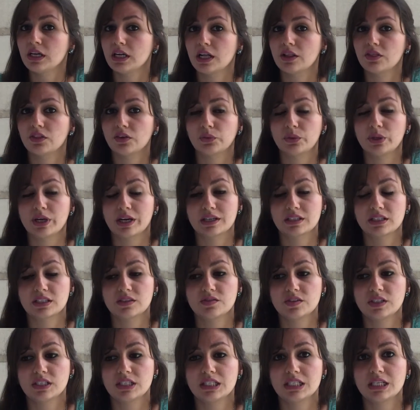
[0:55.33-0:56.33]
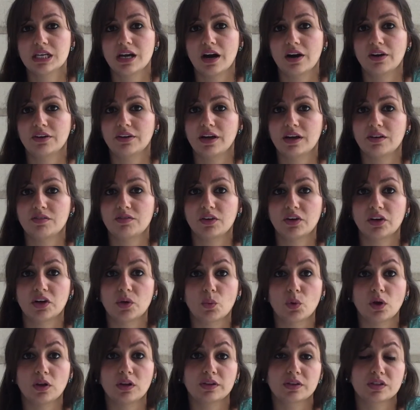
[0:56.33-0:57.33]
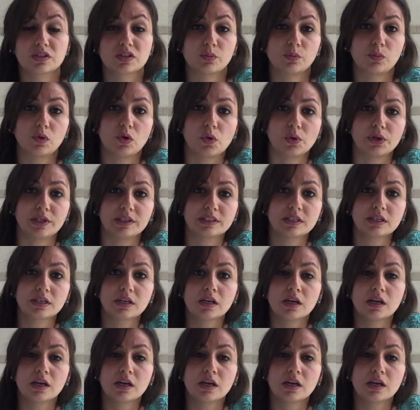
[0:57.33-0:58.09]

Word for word: and the reactivity are not very well explored.